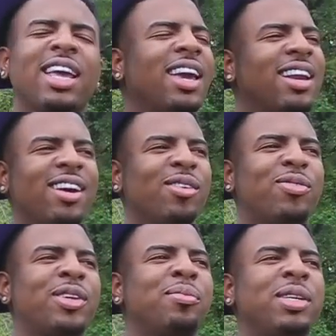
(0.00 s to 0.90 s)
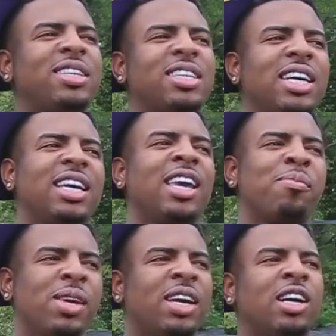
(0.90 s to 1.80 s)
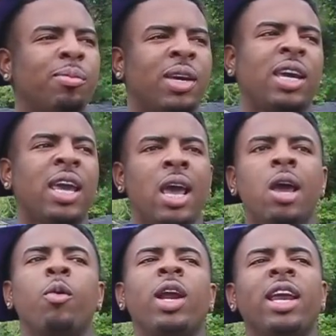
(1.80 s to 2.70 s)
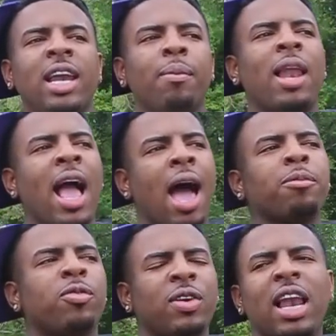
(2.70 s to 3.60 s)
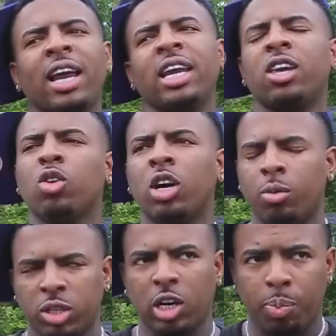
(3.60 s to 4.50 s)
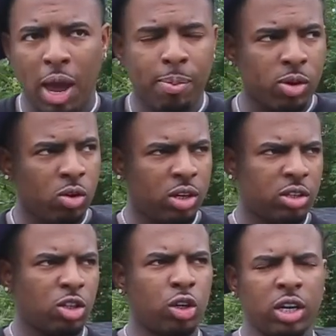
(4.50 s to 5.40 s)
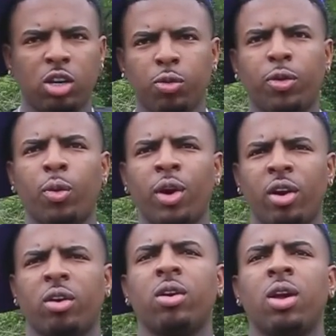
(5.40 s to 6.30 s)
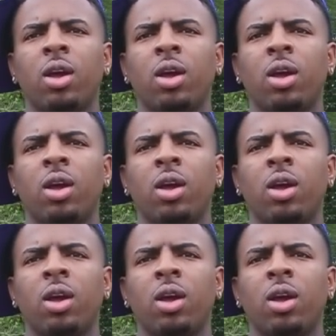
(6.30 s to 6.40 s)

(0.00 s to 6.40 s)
that. Don't yeah. front me shit. Let me come in. Really let me like I be feeling like nigga you come with your paper. You show nigga you for real.